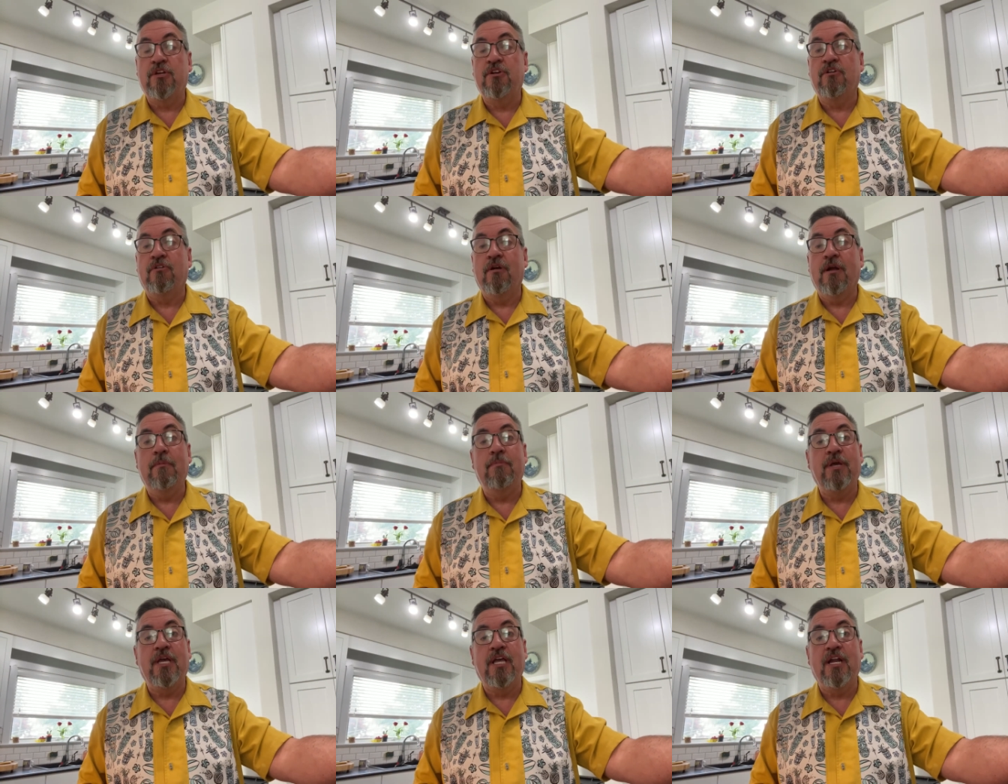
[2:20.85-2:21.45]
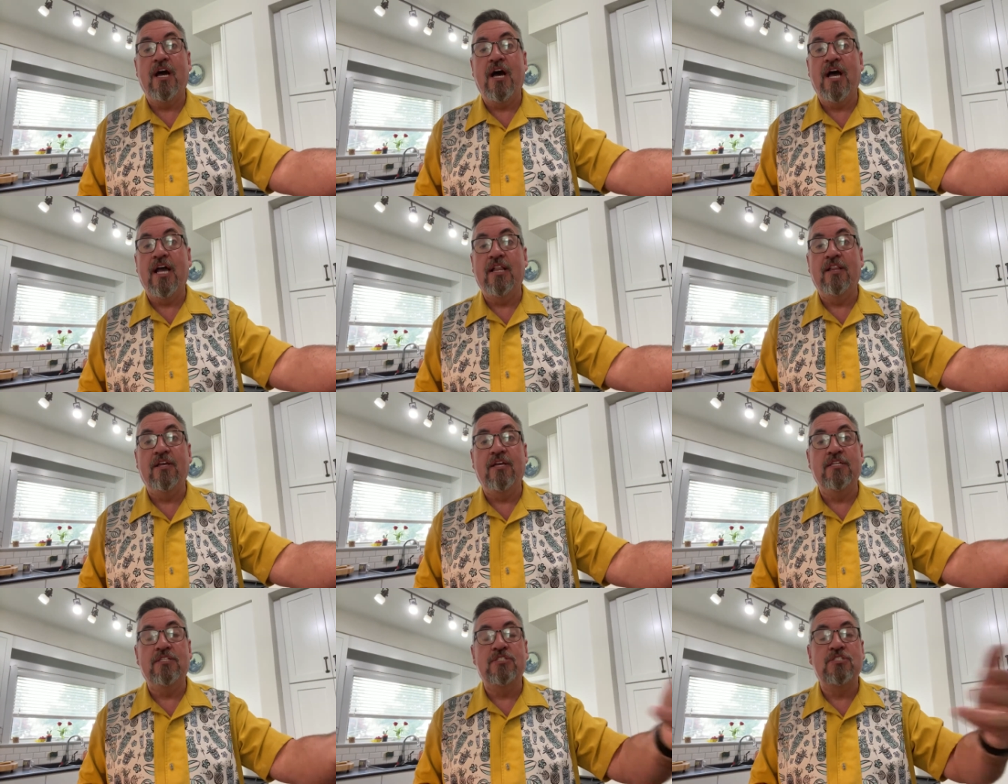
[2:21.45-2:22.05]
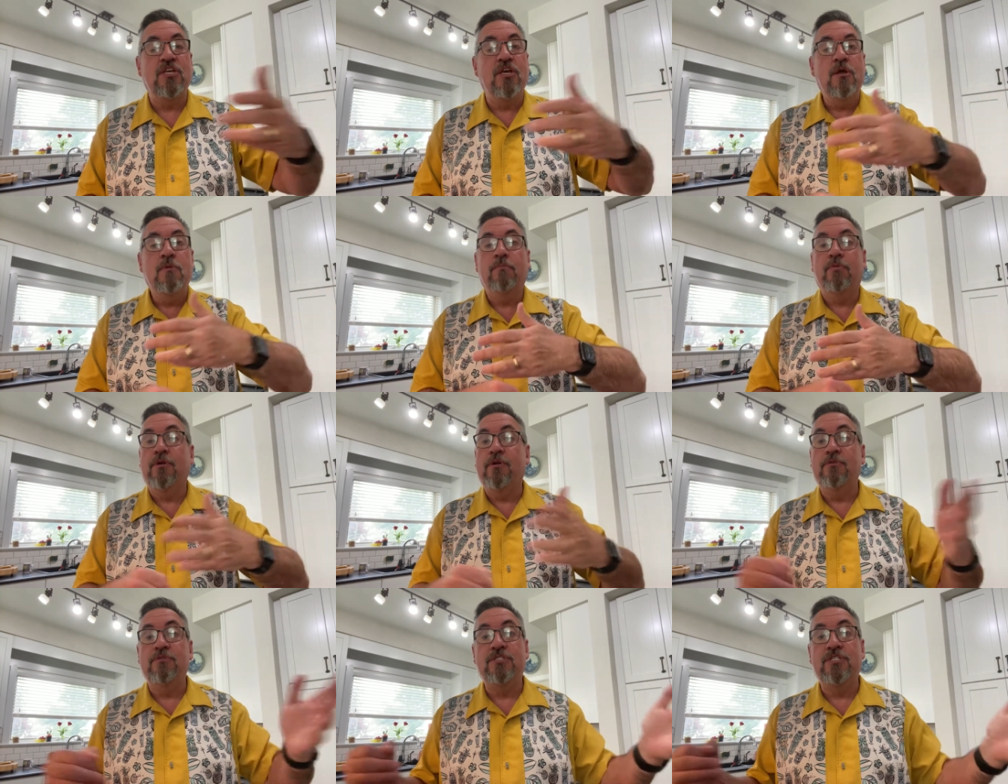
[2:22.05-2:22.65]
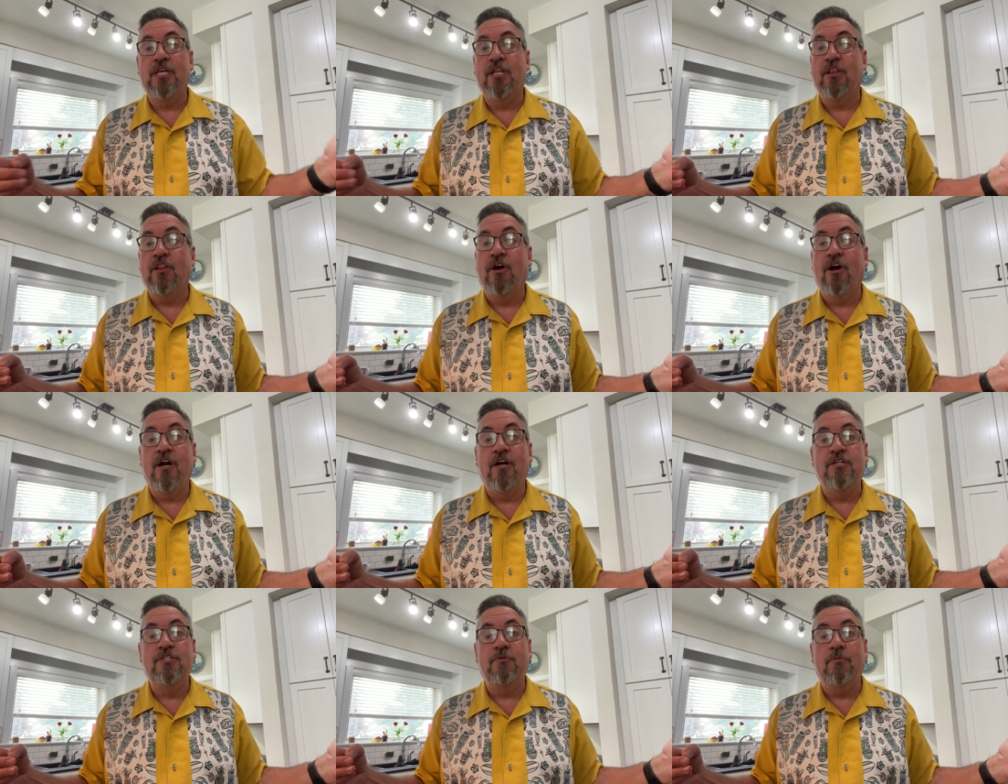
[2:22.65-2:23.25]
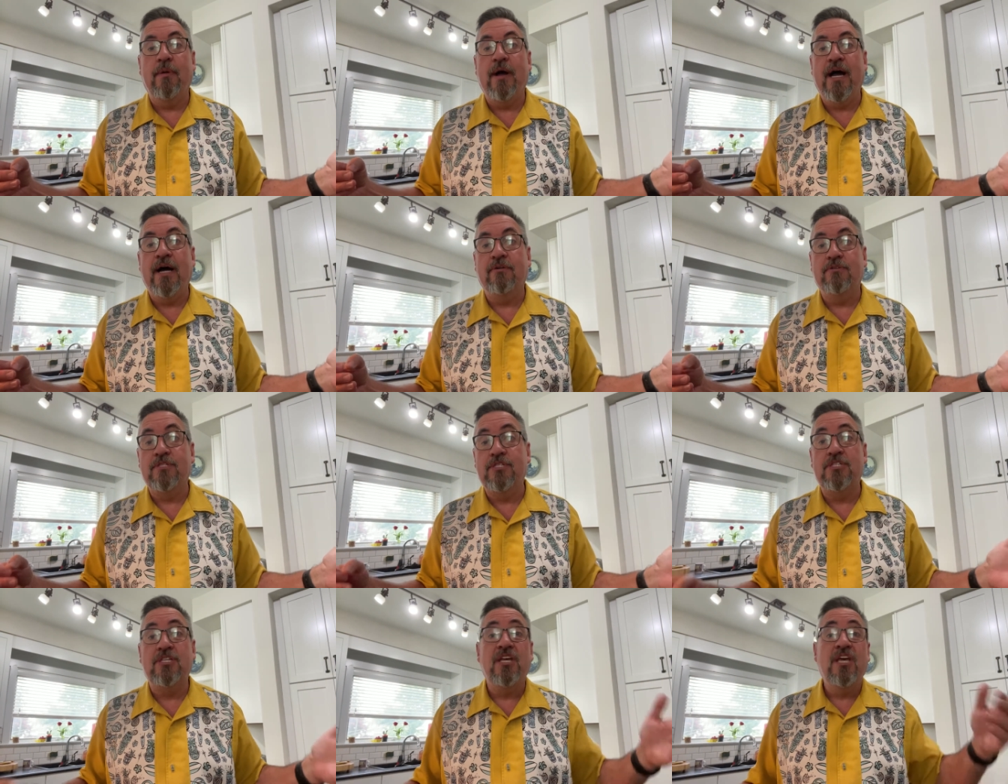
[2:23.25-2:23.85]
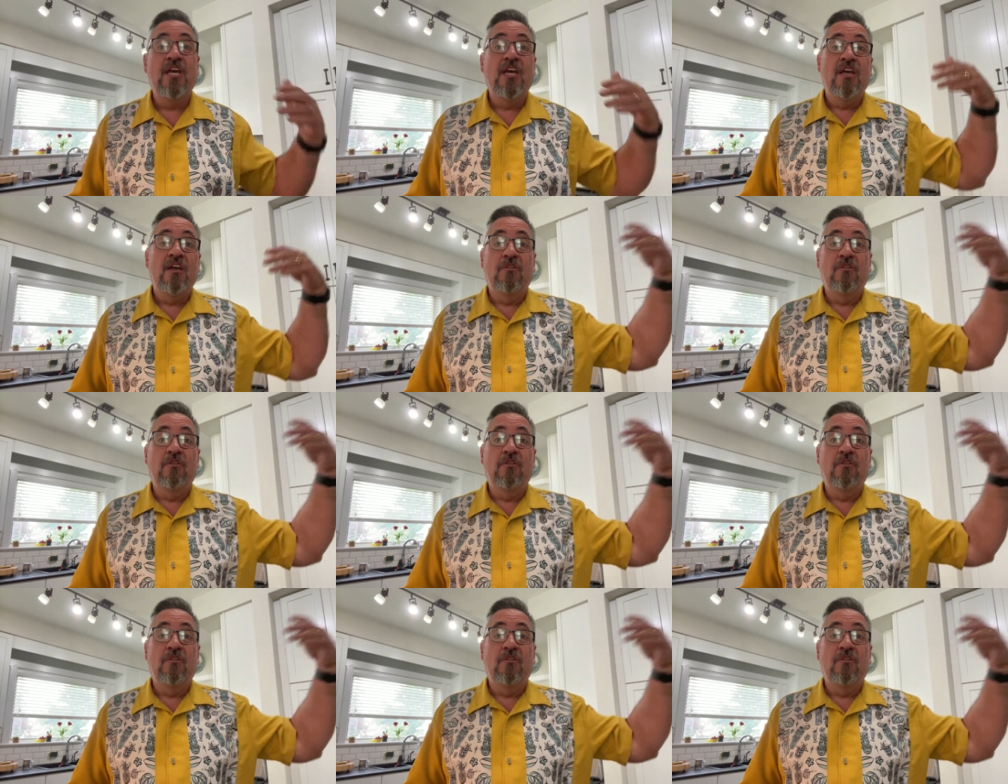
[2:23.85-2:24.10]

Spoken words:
Caribbean islands, produced in large amounts.